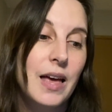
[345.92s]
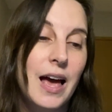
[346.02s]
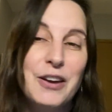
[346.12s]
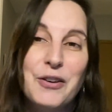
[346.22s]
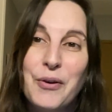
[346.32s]

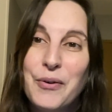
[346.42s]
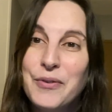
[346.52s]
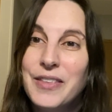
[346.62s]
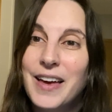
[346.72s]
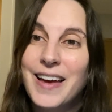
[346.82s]
I
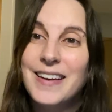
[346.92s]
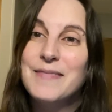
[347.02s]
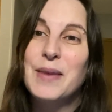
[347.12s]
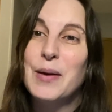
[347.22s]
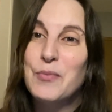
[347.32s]
know
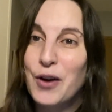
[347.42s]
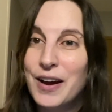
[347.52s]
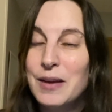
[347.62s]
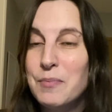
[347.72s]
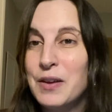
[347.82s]
that
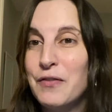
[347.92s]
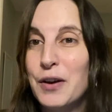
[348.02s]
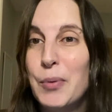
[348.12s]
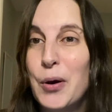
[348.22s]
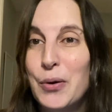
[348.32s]
memoir can be a
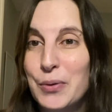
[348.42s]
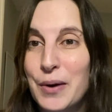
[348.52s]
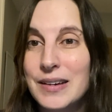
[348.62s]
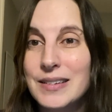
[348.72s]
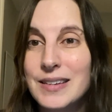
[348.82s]
very
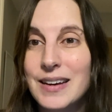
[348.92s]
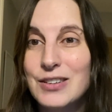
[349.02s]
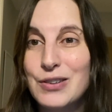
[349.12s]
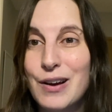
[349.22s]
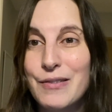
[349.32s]

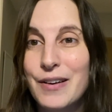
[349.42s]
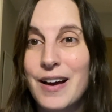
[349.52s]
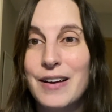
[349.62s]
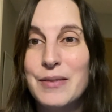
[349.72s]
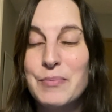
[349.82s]
polarizing genre
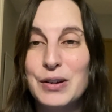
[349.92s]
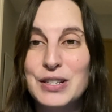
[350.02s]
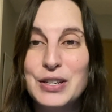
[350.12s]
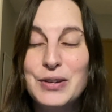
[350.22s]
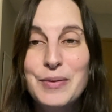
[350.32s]
on
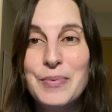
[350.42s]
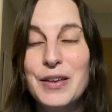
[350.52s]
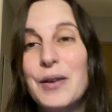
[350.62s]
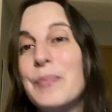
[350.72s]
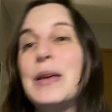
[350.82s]
BookTube.
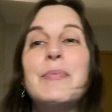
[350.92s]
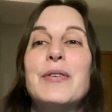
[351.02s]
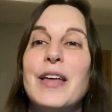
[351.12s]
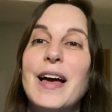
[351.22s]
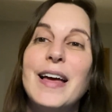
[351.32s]
There are
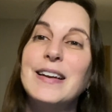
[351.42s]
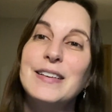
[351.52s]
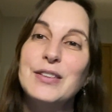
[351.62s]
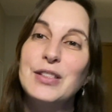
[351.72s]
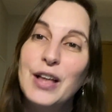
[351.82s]
people that
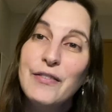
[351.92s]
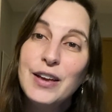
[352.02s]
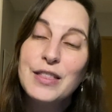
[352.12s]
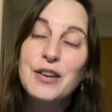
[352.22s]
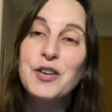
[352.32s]
love
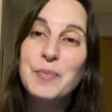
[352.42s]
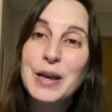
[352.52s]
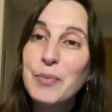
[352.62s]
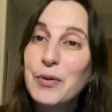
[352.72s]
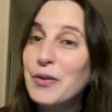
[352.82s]
it. There are
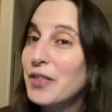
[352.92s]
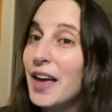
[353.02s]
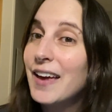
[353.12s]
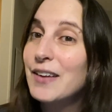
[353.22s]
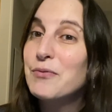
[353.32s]
people
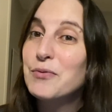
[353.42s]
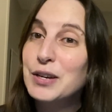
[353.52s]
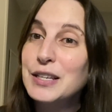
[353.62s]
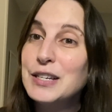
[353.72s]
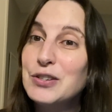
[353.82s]
that
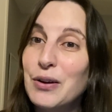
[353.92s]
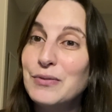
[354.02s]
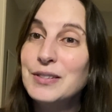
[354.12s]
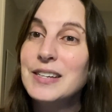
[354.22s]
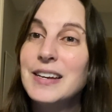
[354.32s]
really
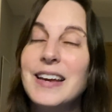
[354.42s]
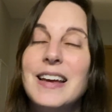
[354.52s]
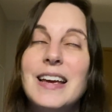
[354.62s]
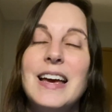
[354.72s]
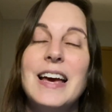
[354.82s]
don't
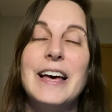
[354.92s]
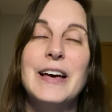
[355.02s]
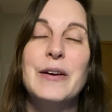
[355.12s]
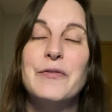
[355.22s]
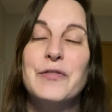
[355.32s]

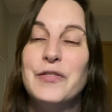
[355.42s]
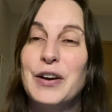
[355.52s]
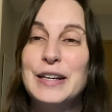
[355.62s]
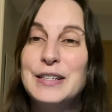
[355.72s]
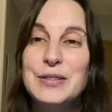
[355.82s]
for
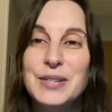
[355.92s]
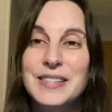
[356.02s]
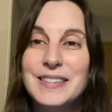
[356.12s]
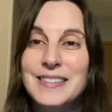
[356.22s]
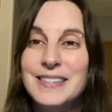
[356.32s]
various
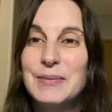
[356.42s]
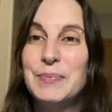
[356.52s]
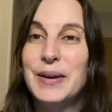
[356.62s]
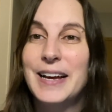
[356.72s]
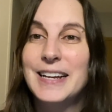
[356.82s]
reasons,
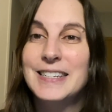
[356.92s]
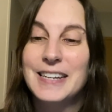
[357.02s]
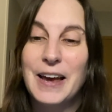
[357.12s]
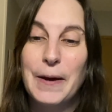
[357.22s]
but